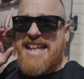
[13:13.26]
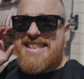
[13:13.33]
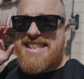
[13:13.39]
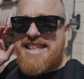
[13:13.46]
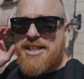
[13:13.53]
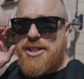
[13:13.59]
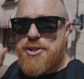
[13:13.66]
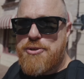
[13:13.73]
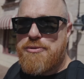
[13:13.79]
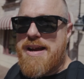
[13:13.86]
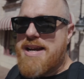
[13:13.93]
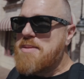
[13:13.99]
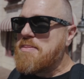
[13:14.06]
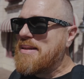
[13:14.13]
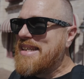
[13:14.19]
is an
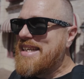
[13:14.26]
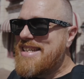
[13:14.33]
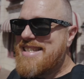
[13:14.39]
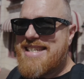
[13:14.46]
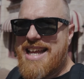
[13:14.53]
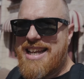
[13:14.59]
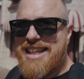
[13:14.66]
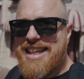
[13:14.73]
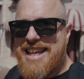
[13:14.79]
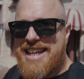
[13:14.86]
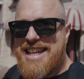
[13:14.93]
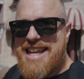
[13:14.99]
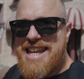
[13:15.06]
incredibly delicate